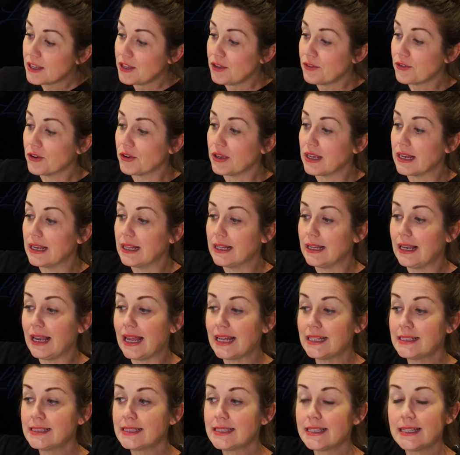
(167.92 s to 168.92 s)
You've got your
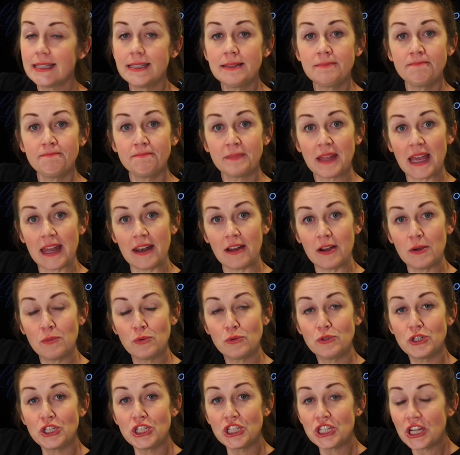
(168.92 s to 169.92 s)
little lantern, and I
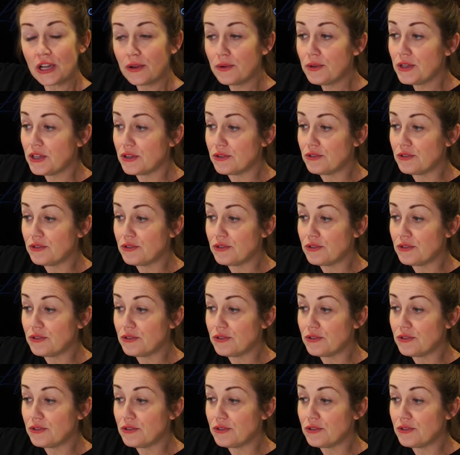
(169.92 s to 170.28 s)
will show